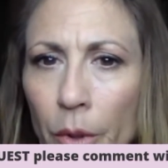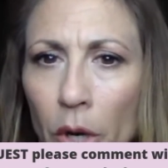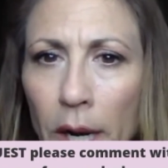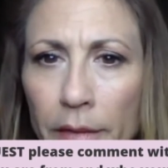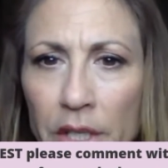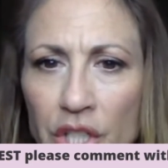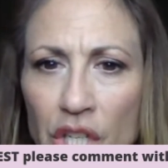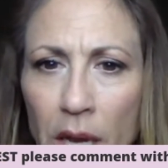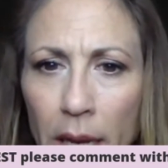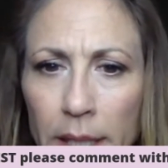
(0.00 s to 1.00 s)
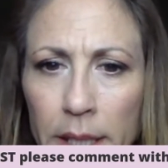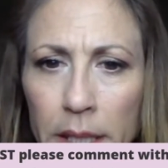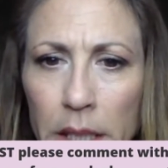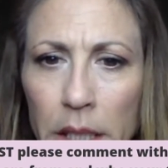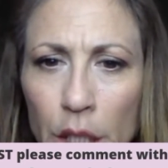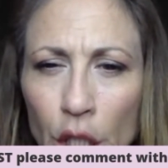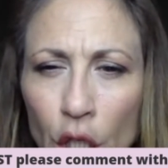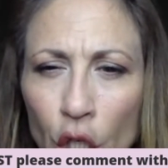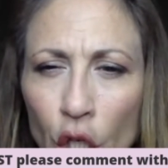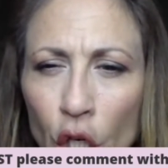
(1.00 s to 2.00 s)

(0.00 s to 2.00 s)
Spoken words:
private chat here.